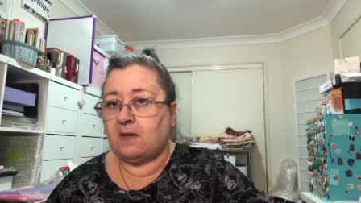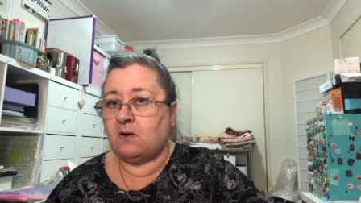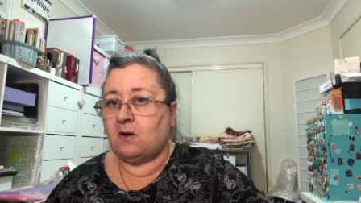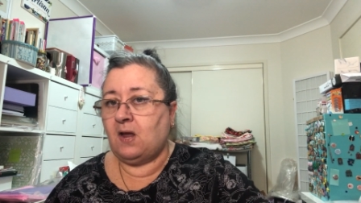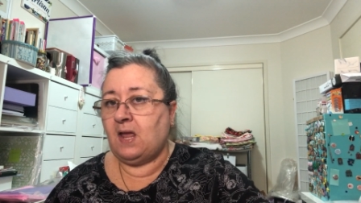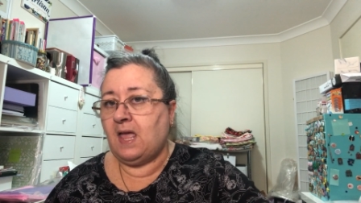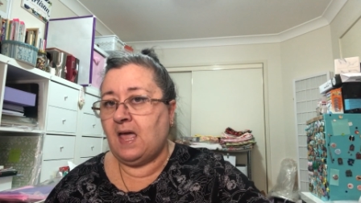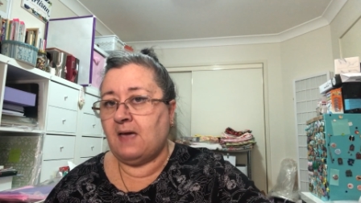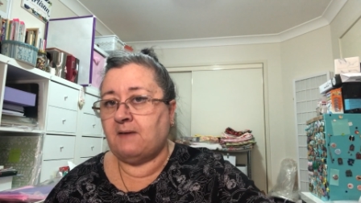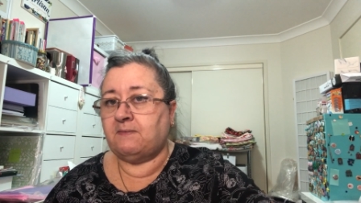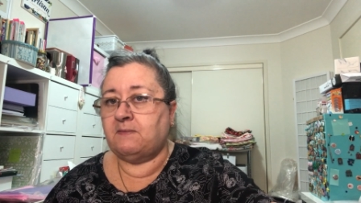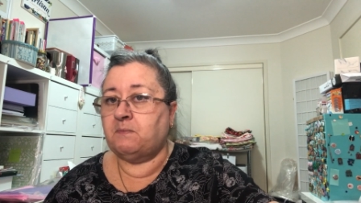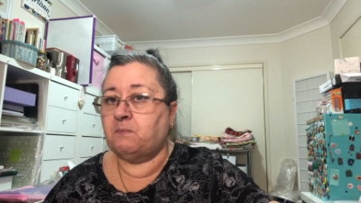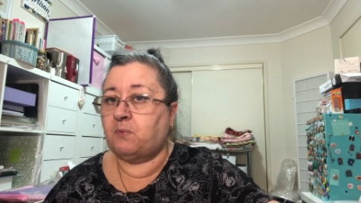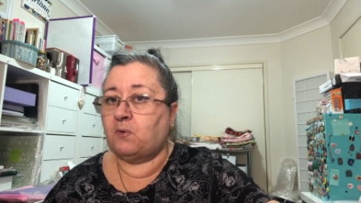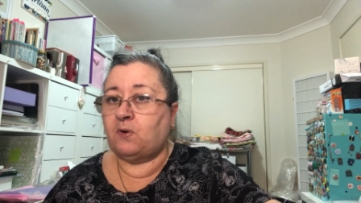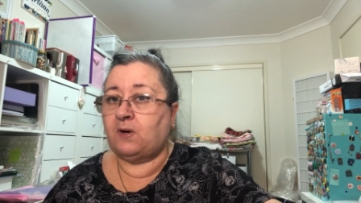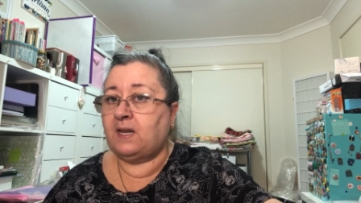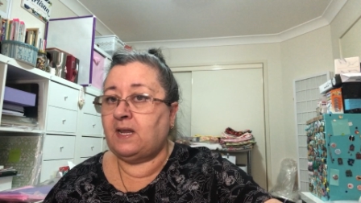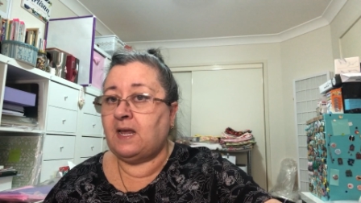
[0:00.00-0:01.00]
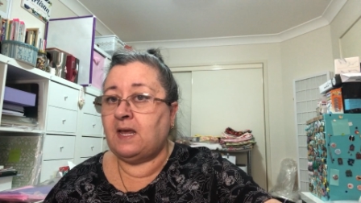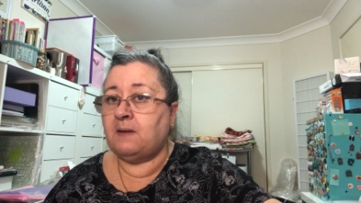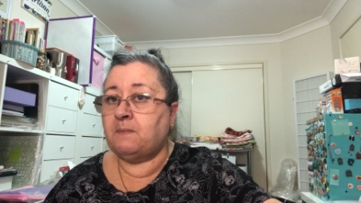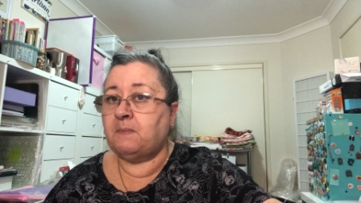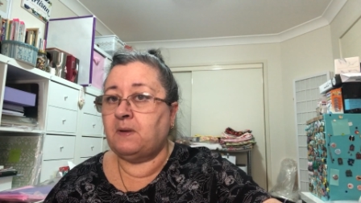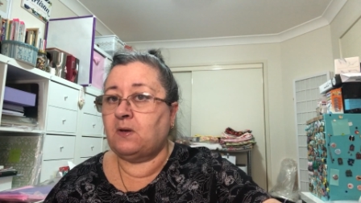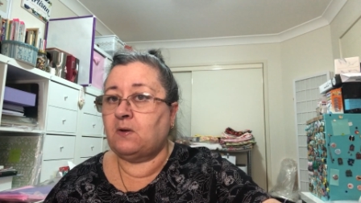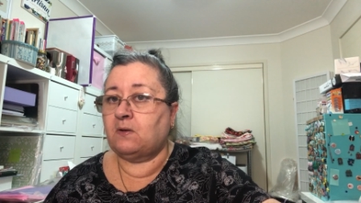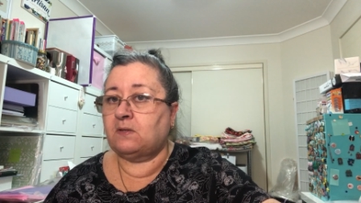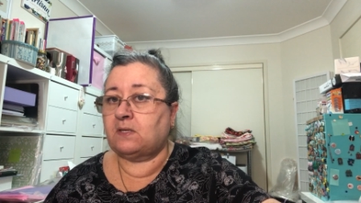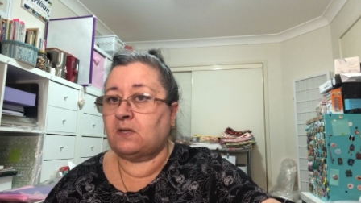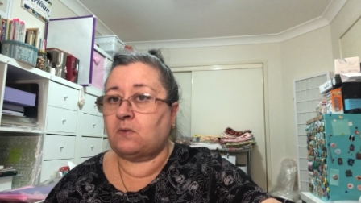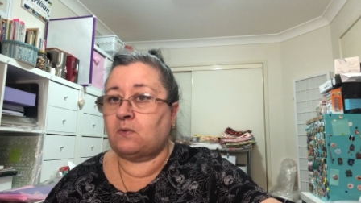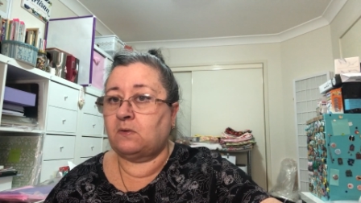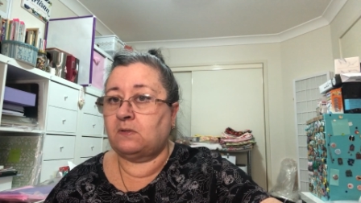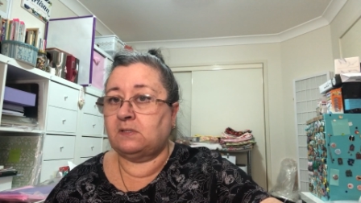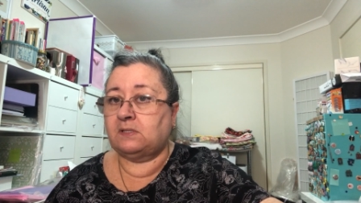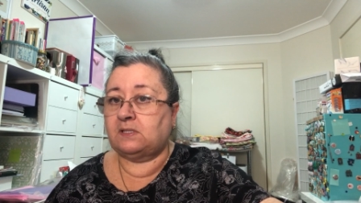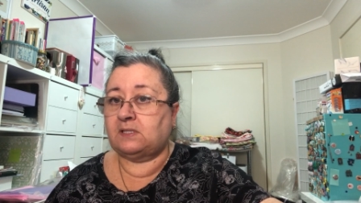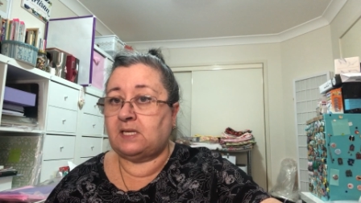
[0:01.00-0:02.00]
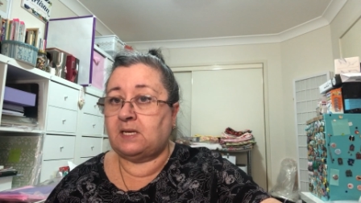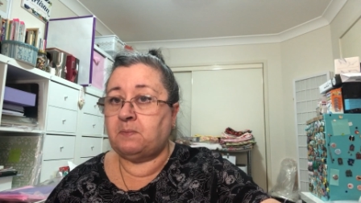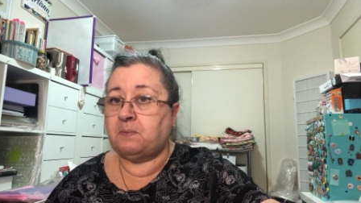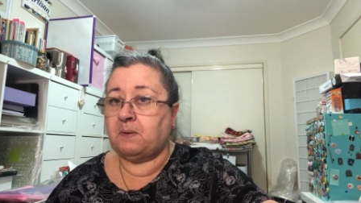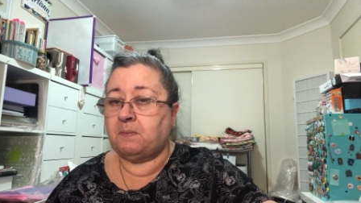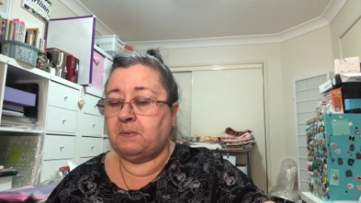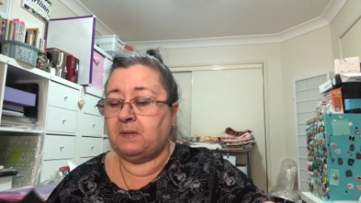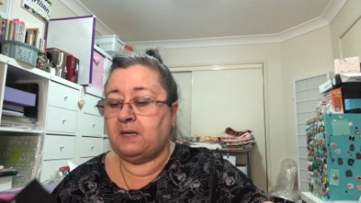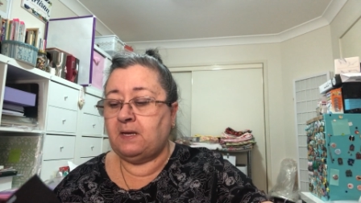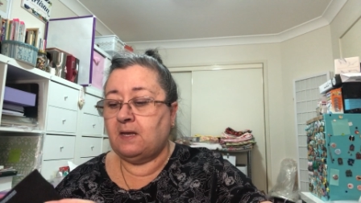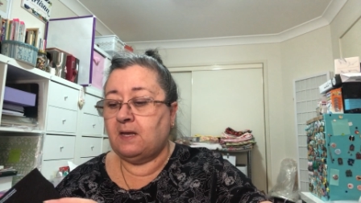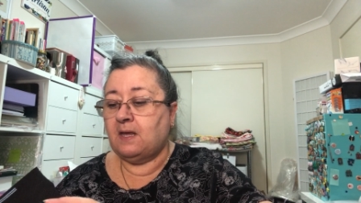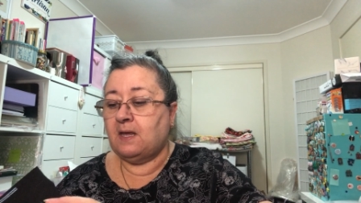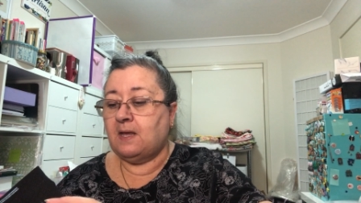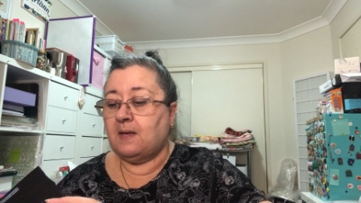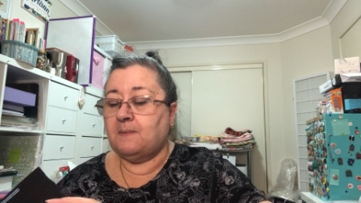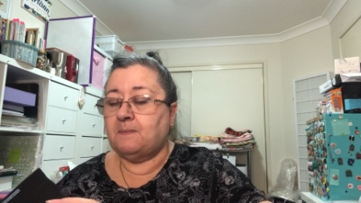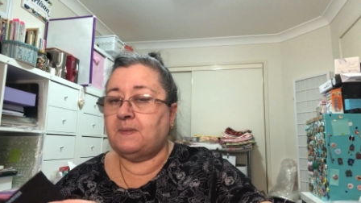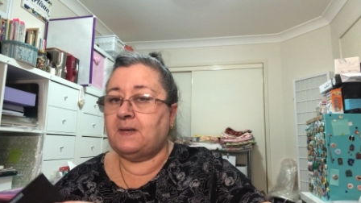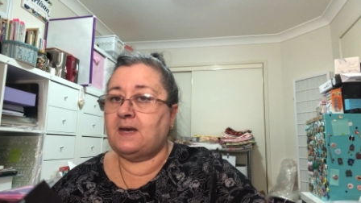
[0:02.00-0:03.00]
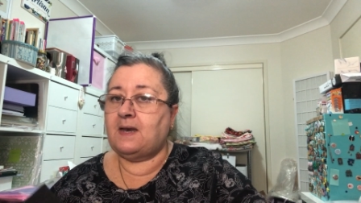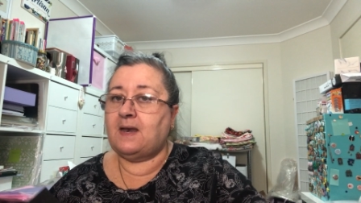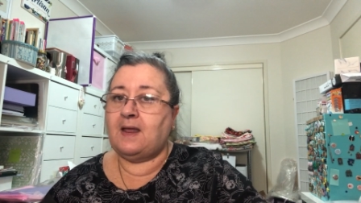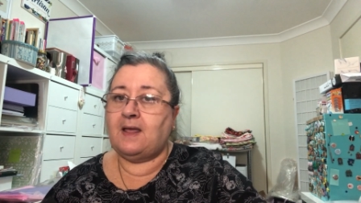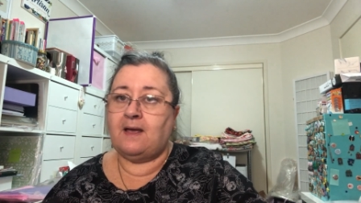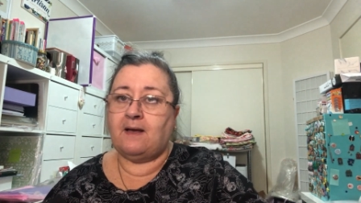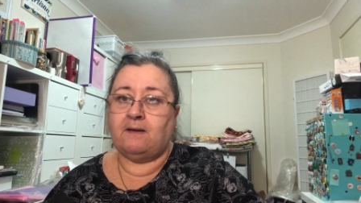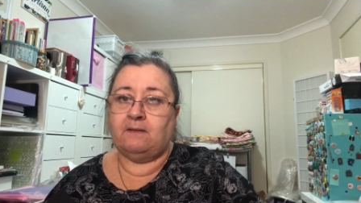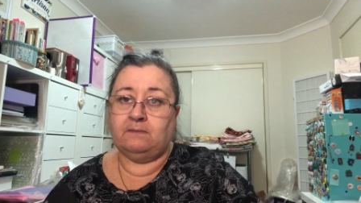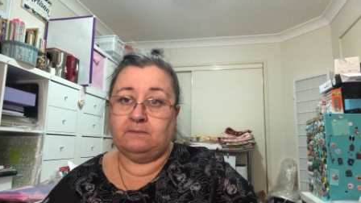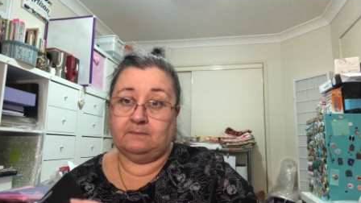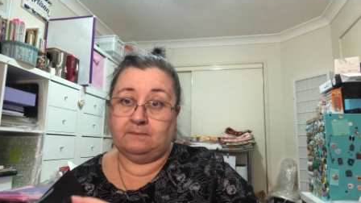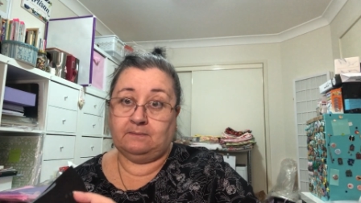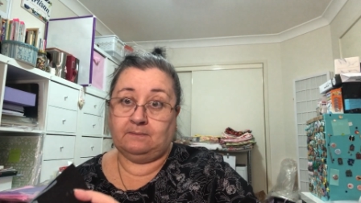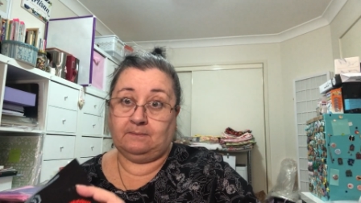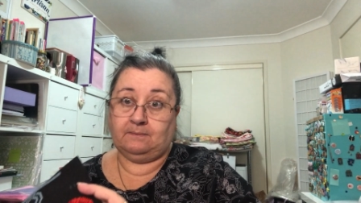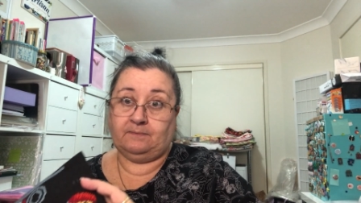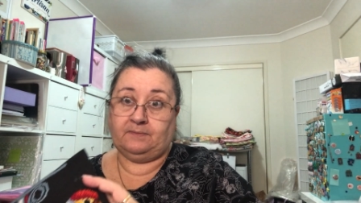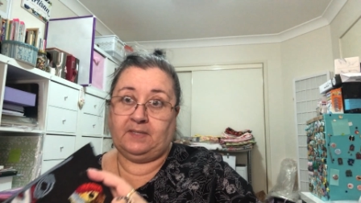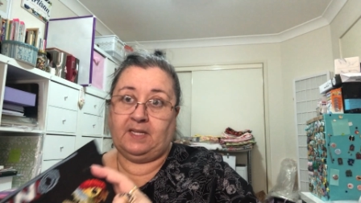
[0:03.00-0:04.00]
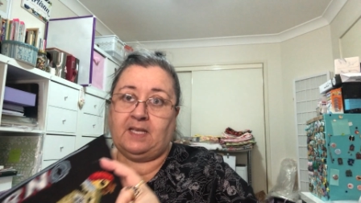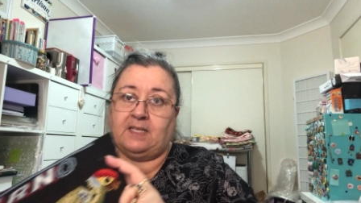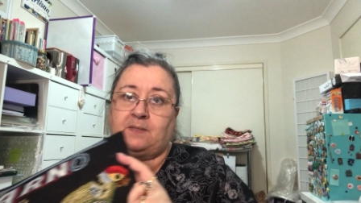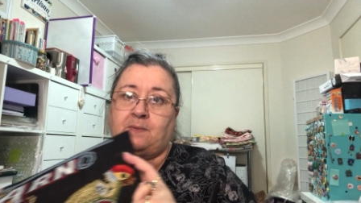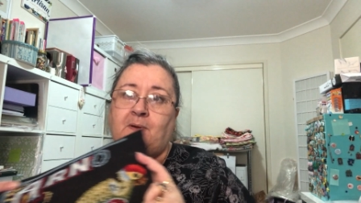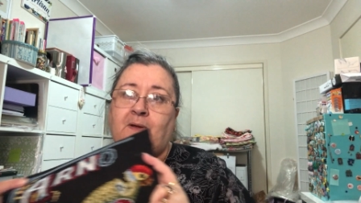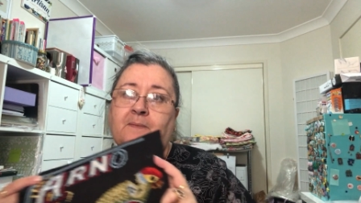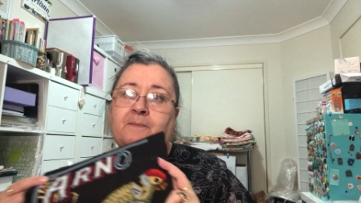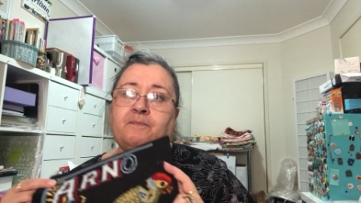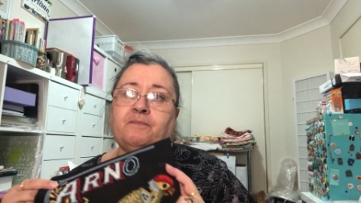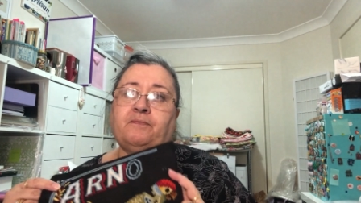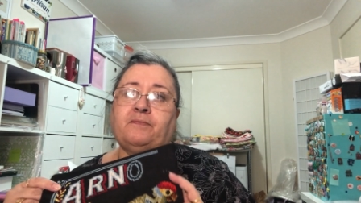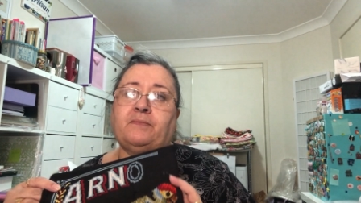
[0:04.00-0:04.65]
and I haven't bought it yet because I couldn't see properly, but now, guess what,